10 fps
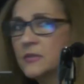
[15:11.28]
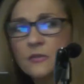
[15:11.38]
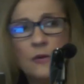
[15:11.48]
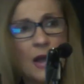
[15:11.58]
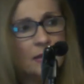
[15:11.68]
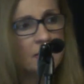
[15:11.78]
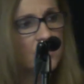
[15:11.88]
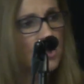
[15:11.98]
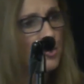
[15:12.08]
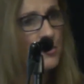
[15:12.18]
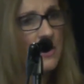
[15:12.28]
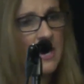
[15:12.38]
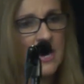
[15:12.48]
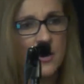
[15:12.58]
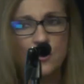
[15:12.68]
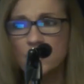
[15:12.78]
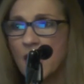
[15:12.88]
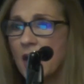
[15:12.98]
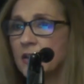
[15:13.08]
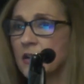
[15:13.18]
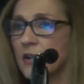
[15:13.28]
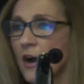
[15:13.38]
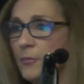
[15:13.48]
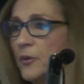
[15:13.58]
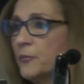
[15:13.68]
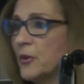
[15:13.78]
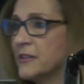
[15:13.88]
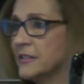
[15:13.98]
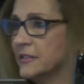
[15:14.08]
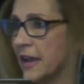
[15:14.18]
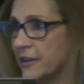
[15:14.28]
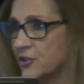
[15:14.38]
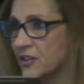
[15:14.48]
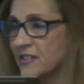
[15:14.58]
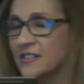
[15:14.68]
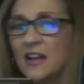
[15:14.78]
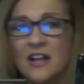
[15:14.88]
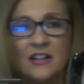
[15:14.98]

glad to hear that in a couple of presentations.